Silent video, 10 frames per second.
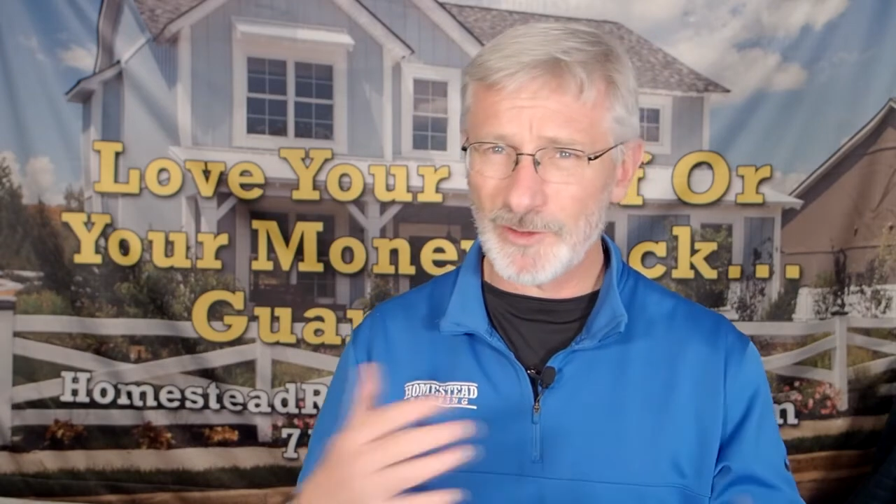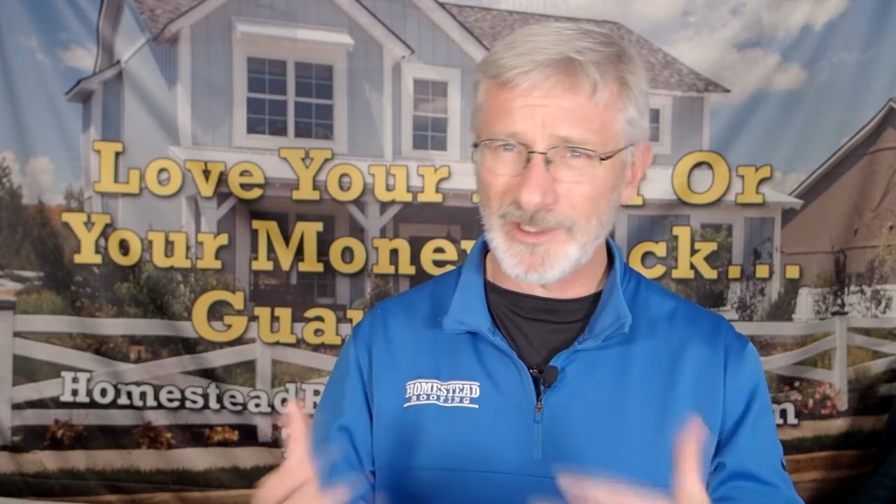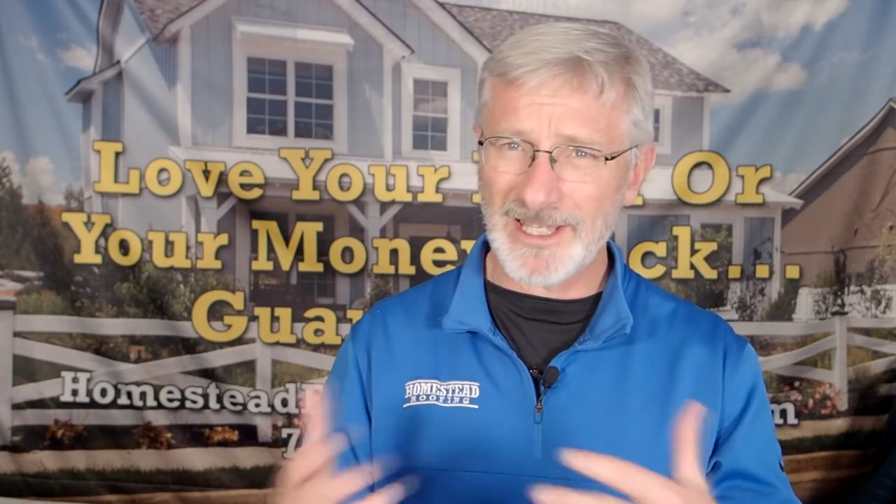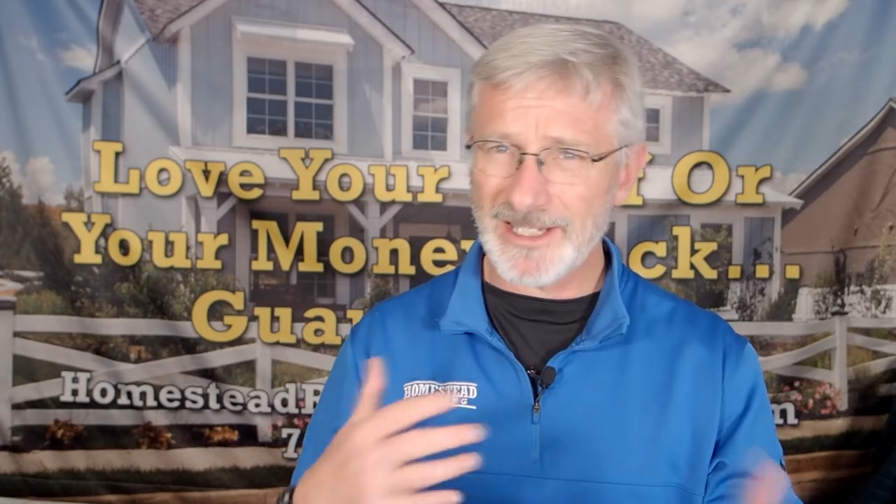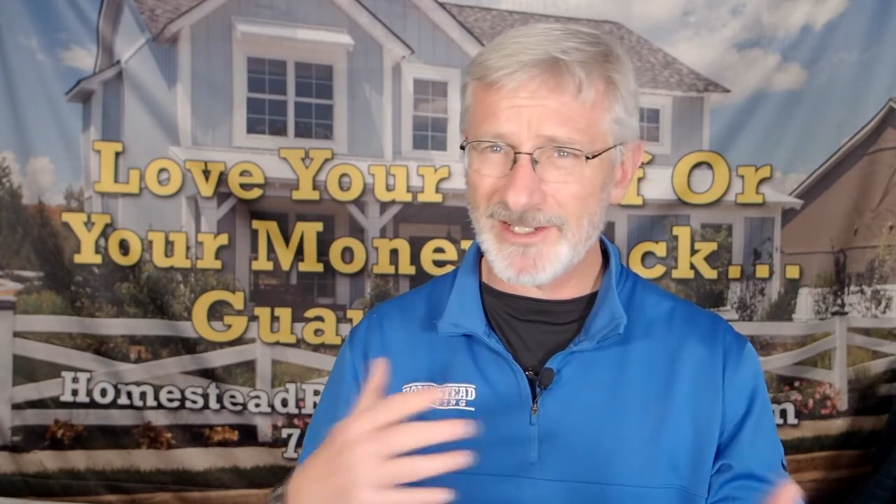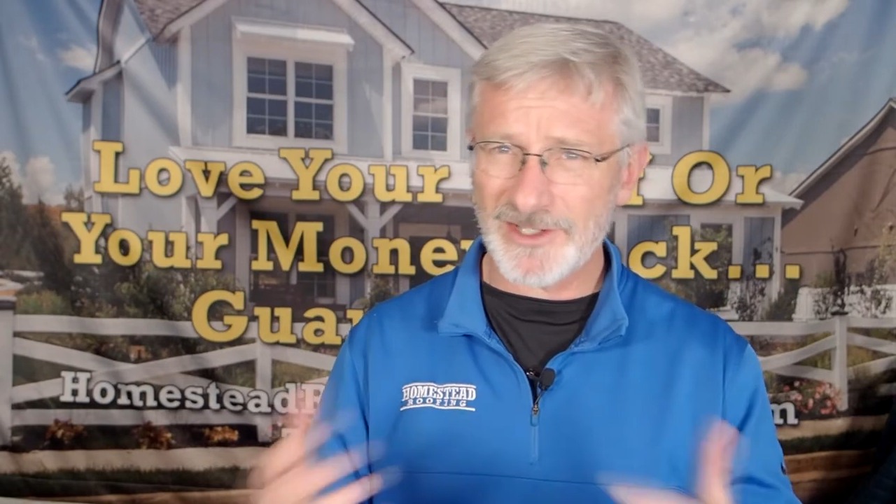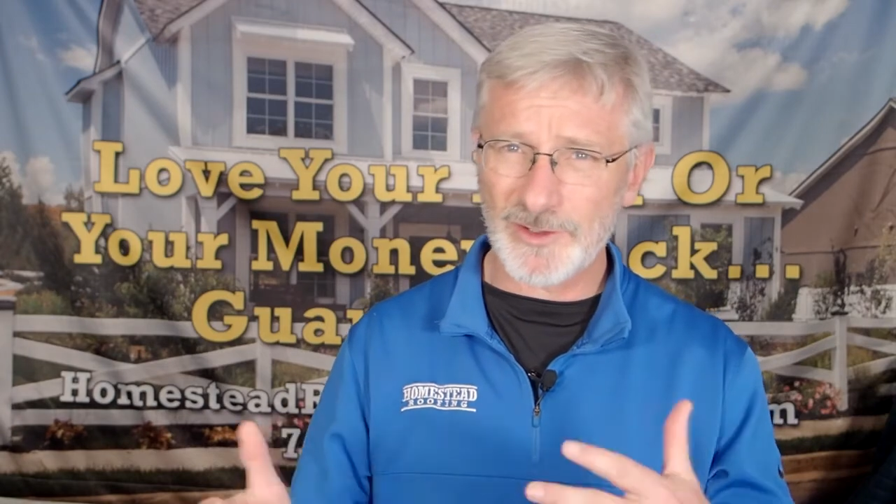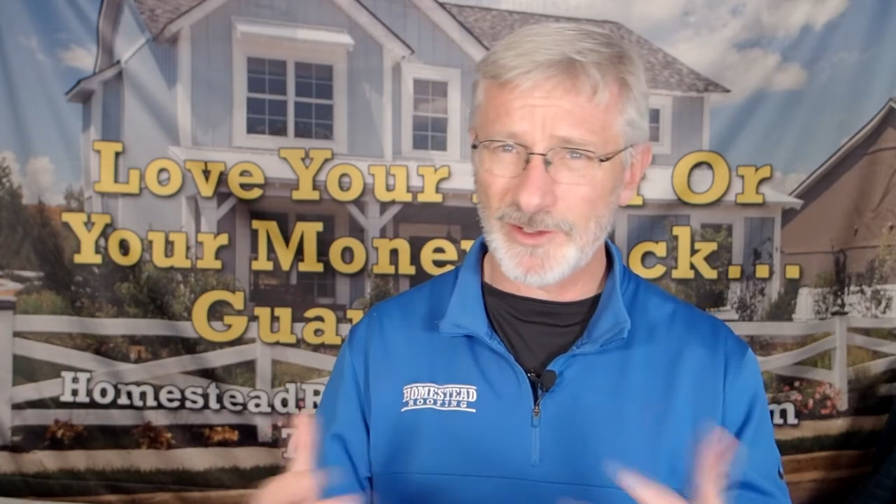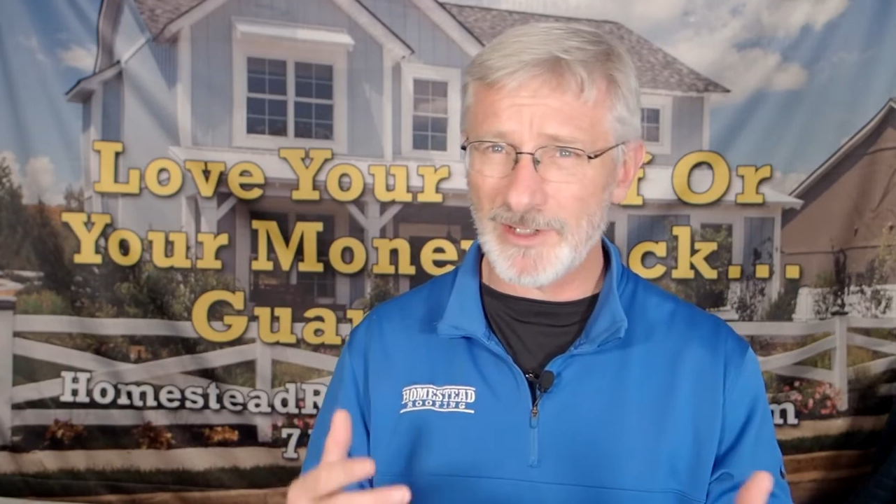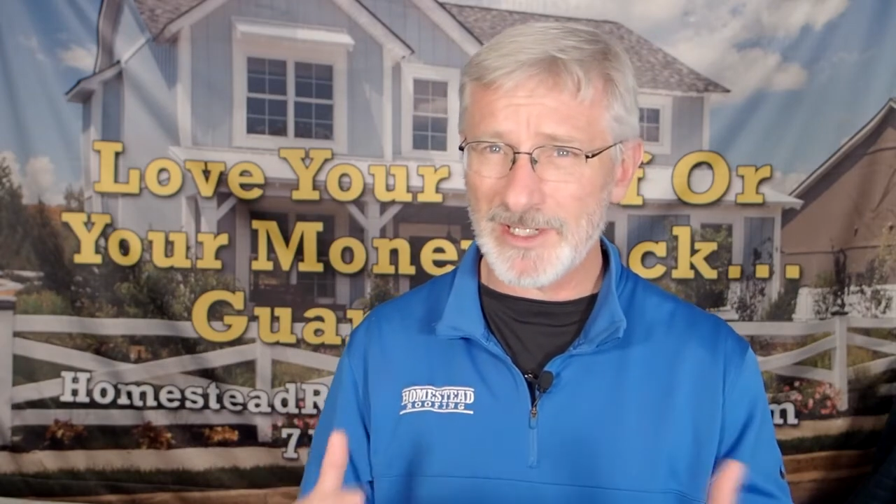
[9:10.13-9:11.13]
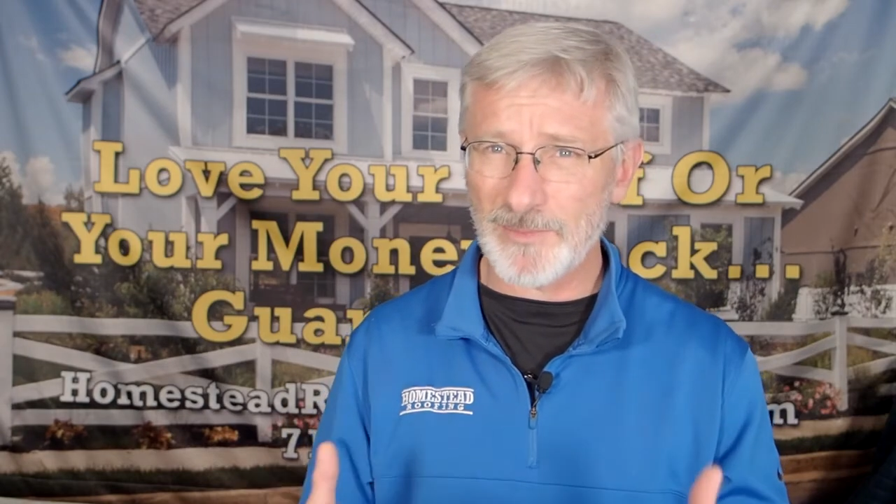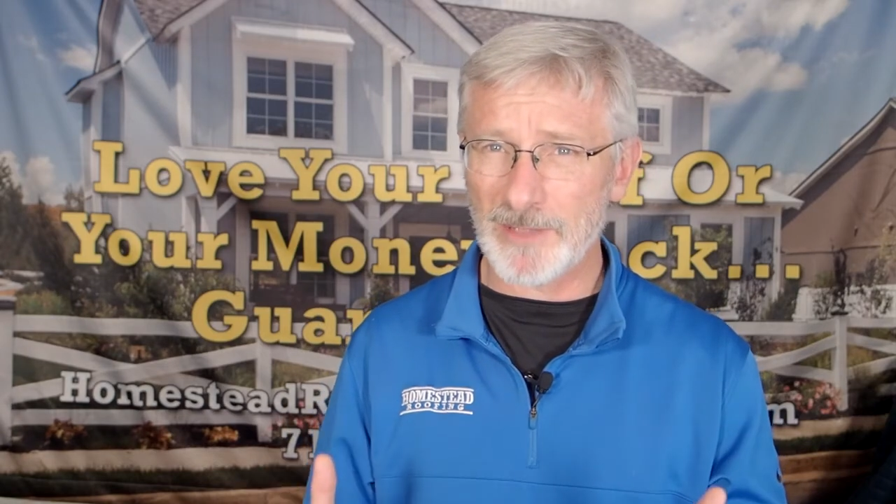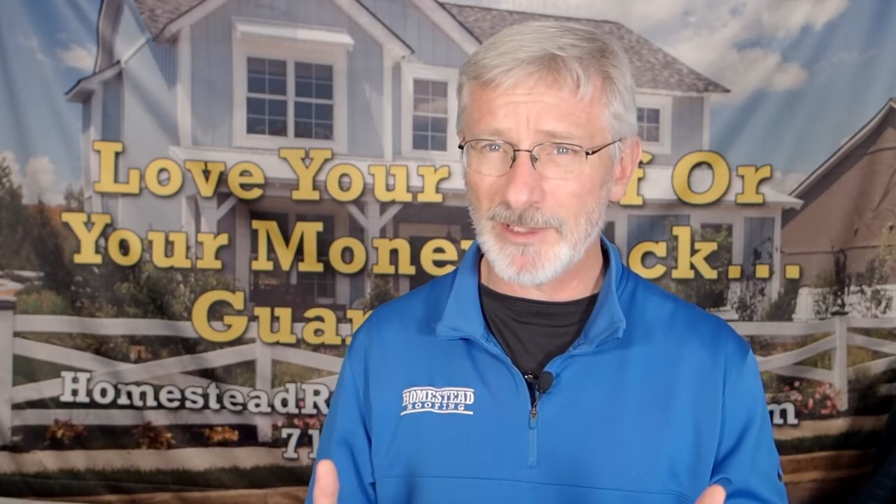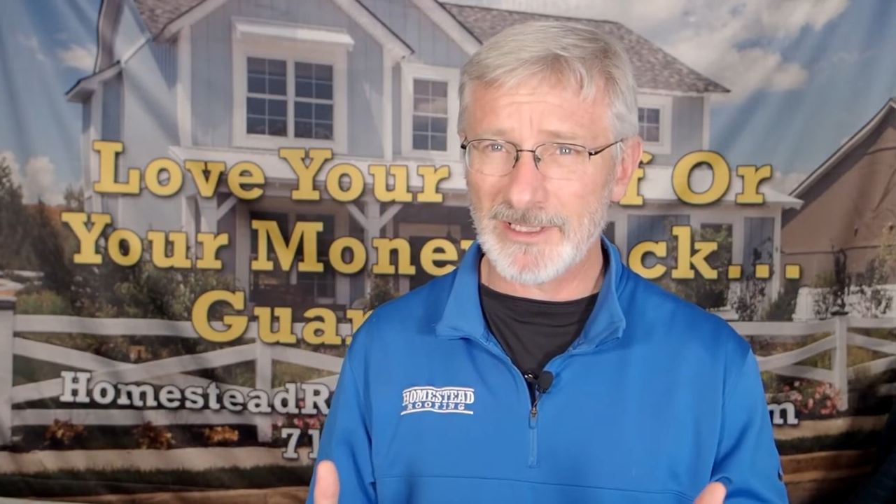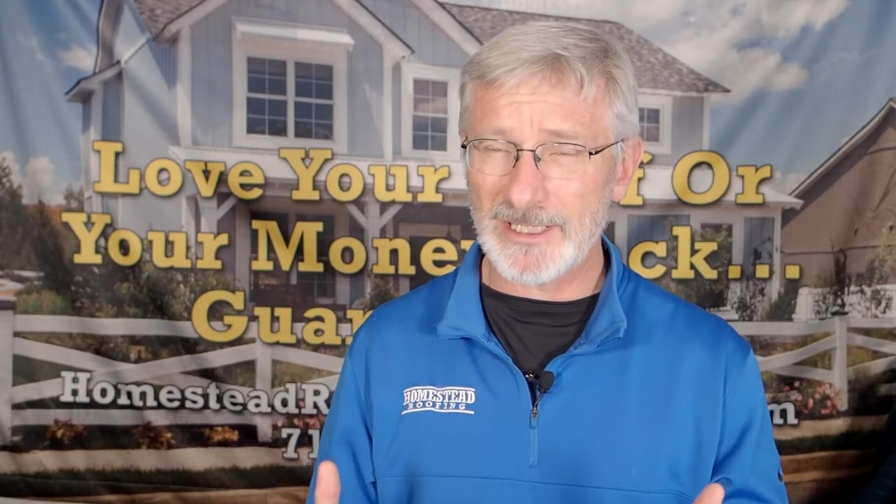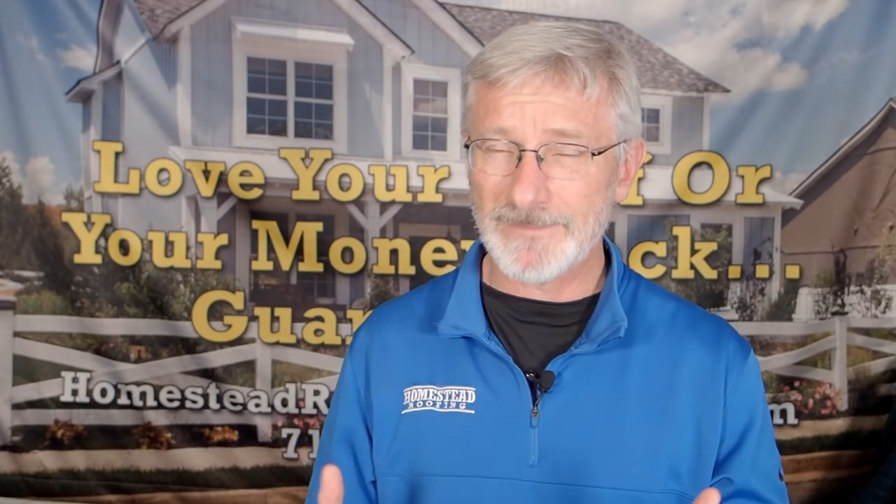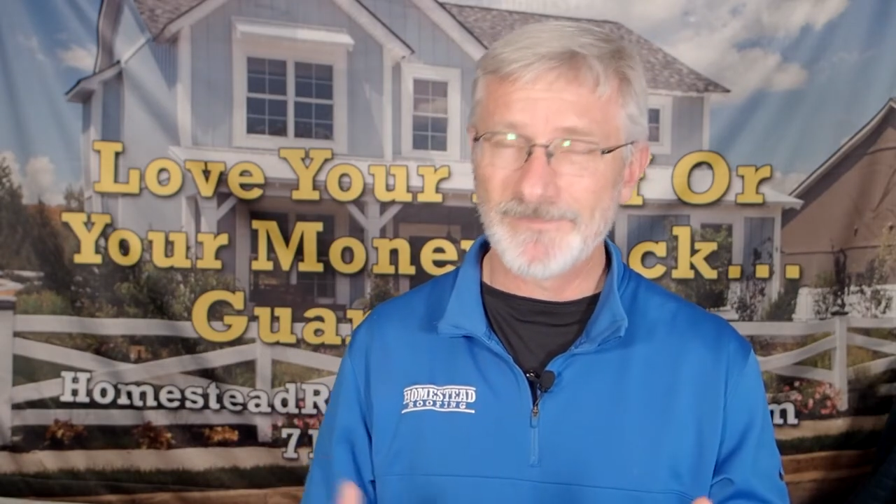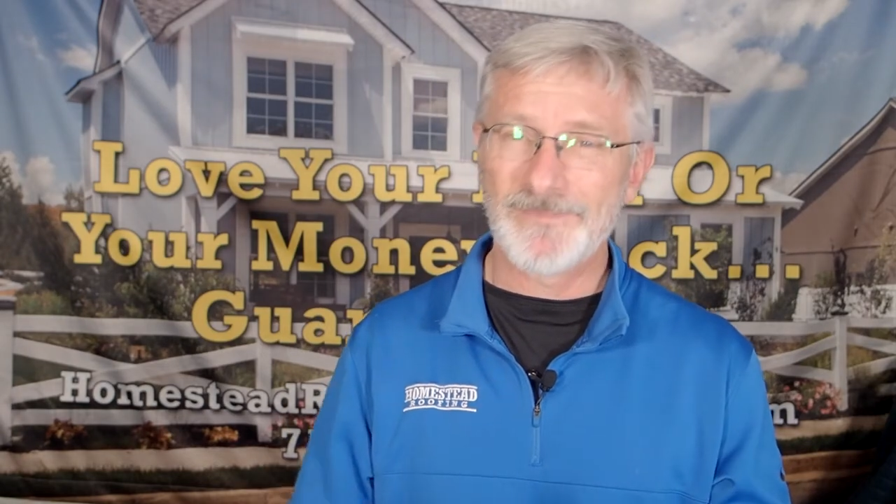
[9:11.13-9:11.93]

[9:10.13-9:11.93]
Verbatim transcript: you'd like us to address publicly,